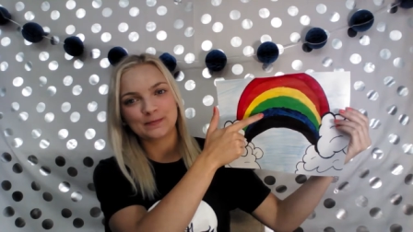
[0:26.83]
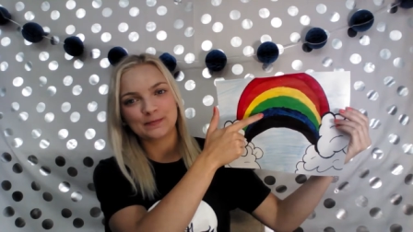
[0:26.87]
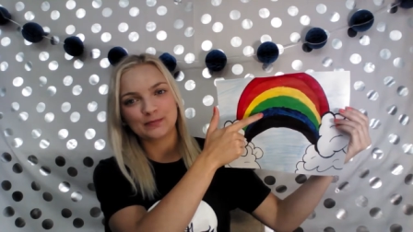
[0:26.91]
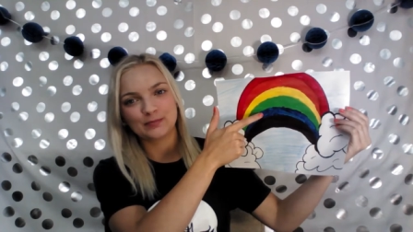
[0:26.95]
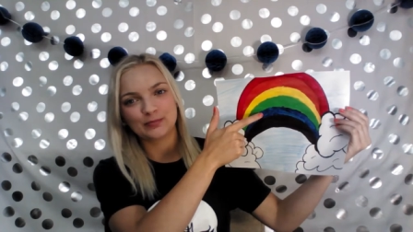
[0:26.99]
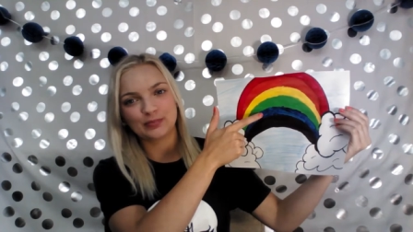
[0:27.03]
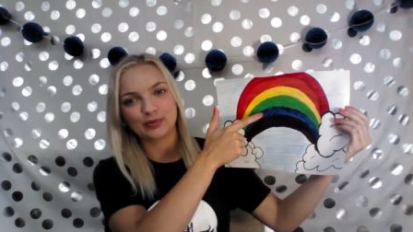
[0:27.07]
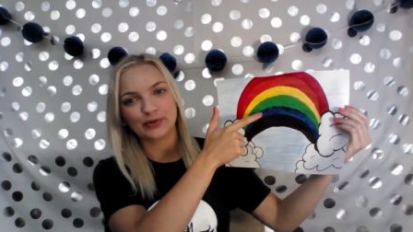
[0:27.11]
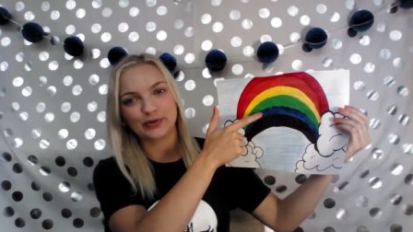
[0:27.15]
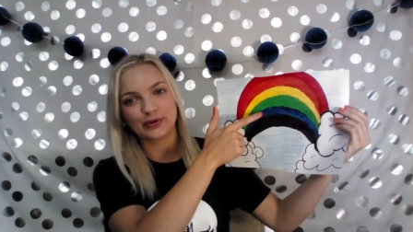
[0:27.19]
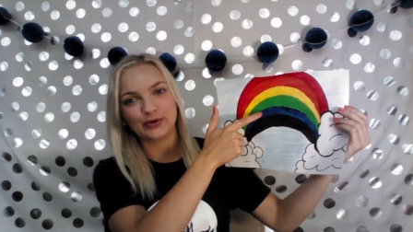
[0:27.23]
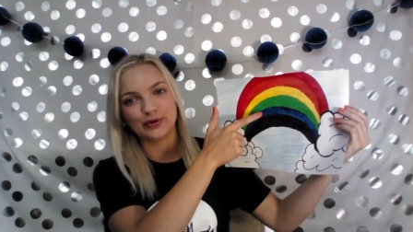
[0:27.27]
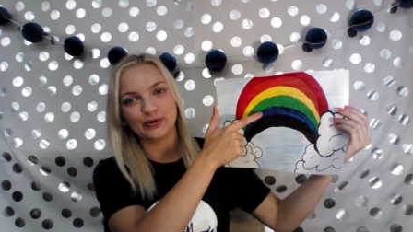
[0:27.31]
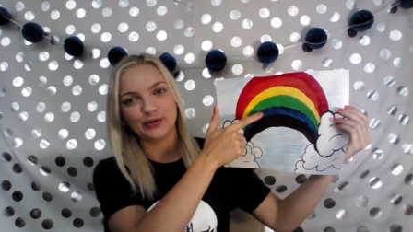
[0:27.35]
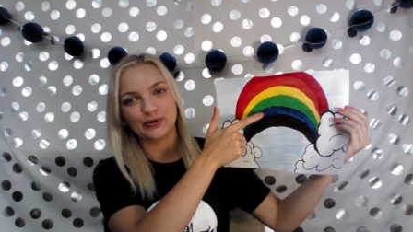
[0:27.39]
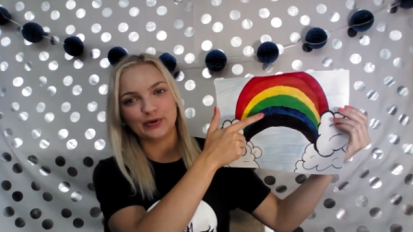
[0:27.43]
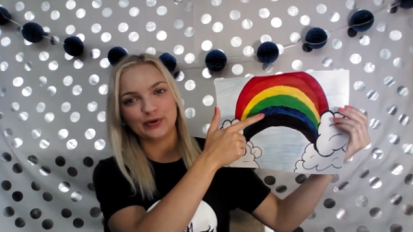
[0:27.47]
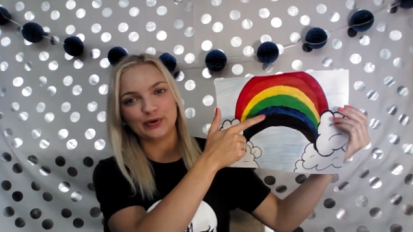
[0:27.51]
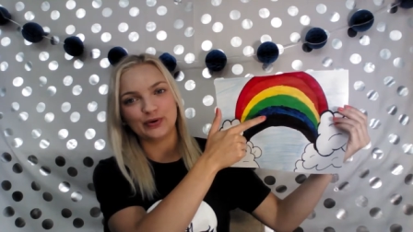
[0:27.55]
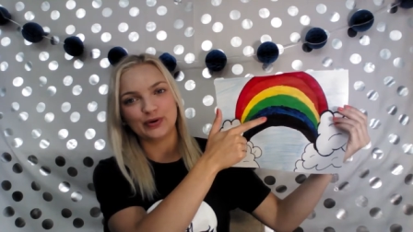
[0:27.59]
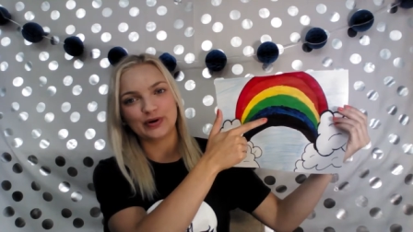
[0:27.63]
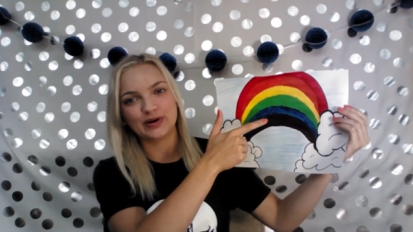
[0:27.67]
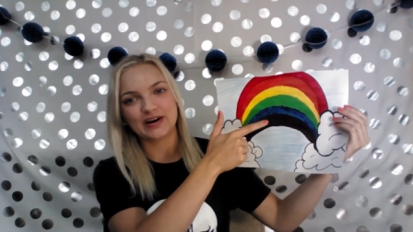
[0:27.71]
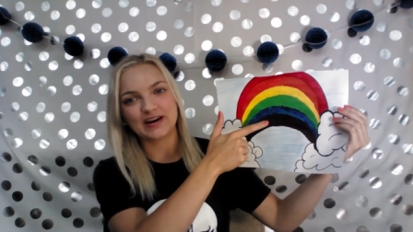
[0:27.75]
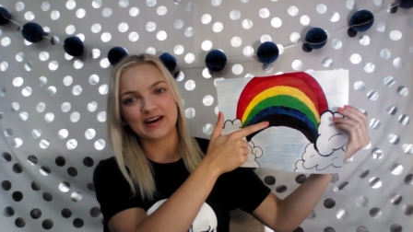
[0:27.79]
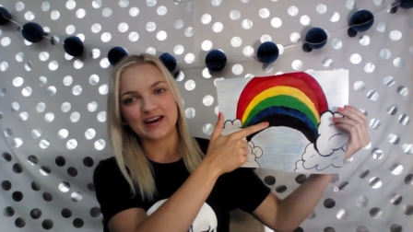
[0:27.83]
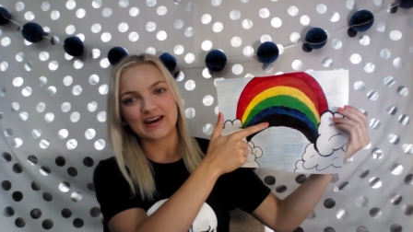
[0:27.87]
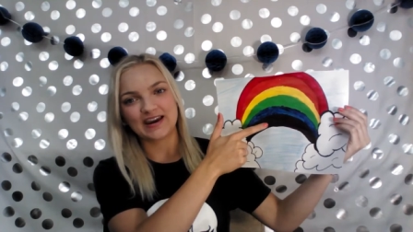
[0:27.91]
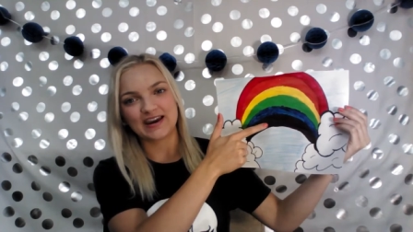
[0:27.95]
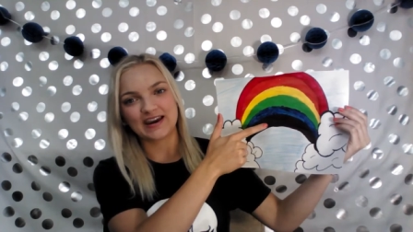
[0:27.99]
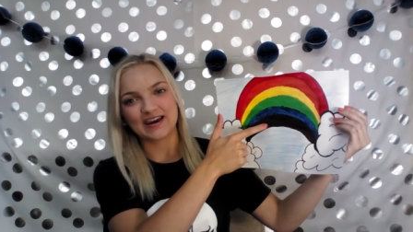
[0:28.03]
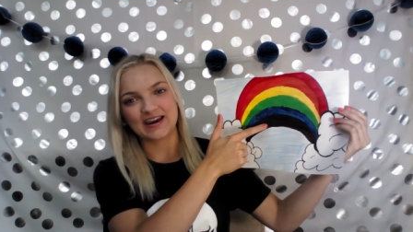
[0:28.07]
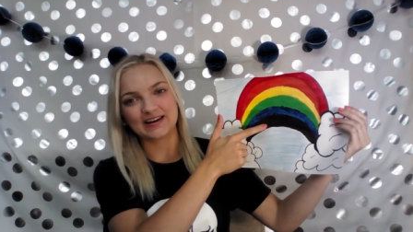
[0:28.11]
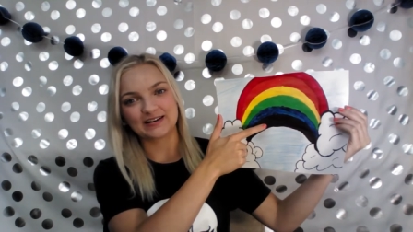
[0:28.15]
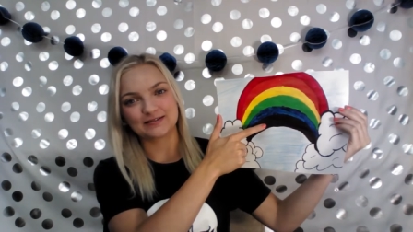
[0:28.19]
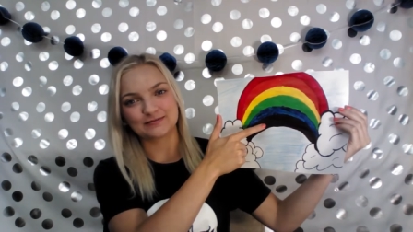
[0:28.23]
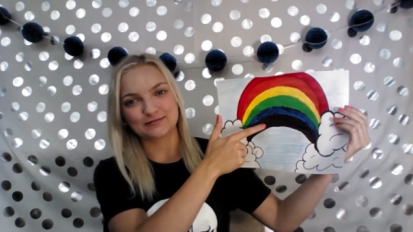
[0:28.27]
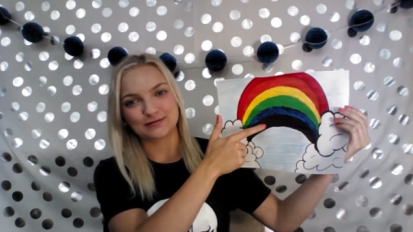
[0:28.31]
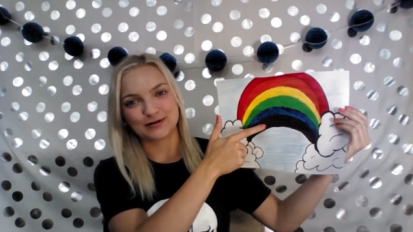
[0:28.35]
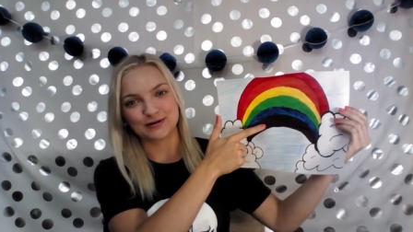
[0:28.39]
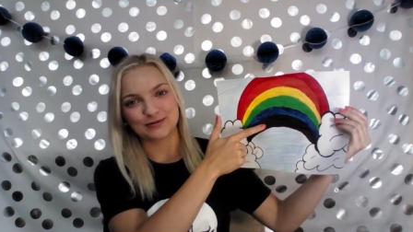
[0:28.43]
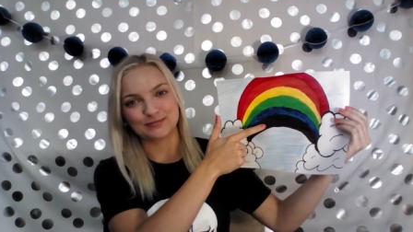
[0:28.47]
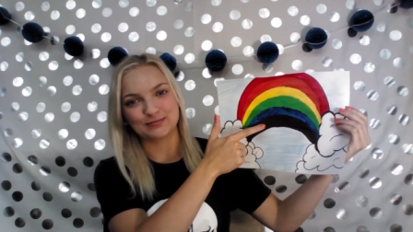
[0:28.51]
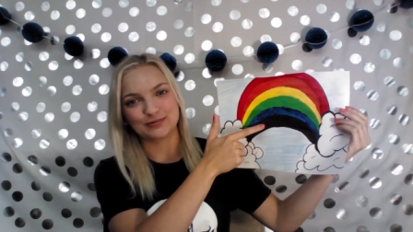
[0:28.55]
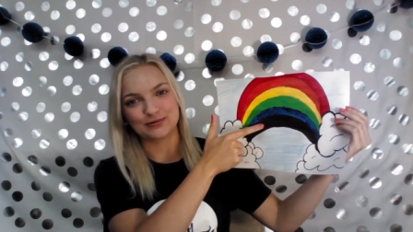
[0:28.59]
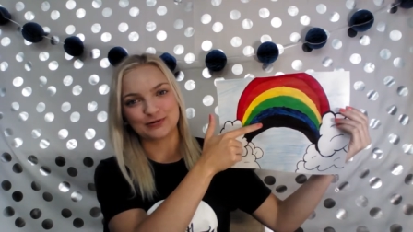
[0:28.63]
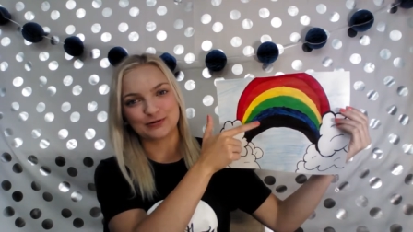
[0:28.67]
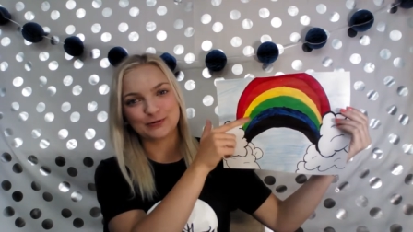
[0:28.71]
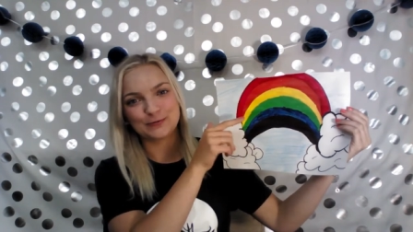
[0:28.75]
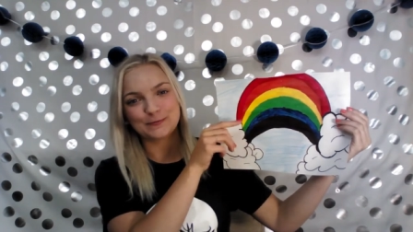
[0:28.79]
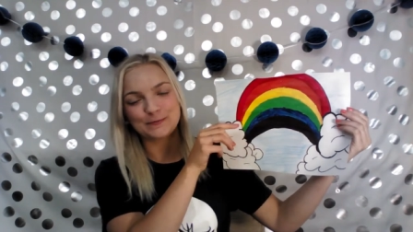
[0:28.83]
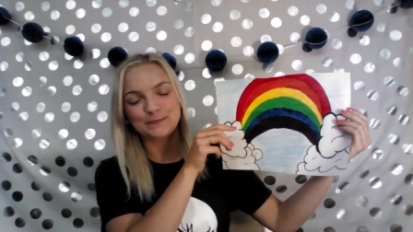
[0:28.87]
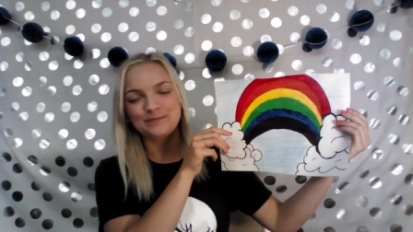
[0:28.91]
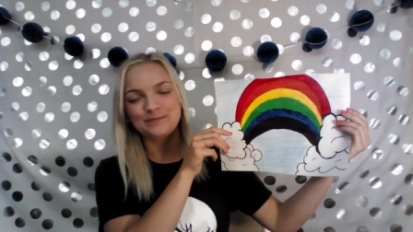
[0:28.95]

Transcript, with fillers: blue, and purple.